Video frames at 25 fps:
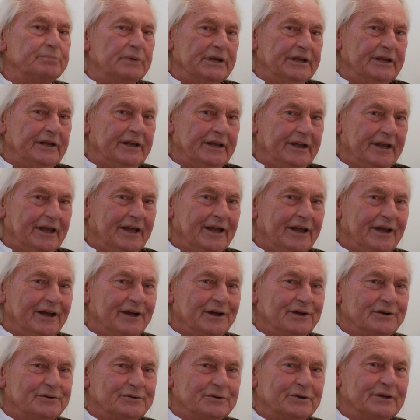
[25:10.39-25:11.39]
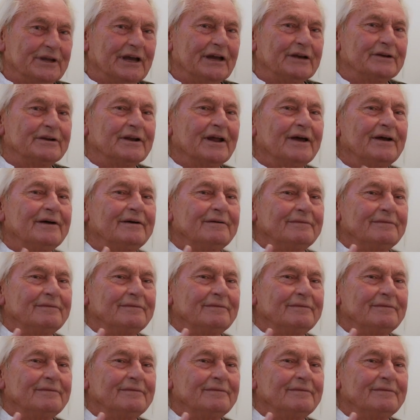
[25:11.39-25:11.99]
me to get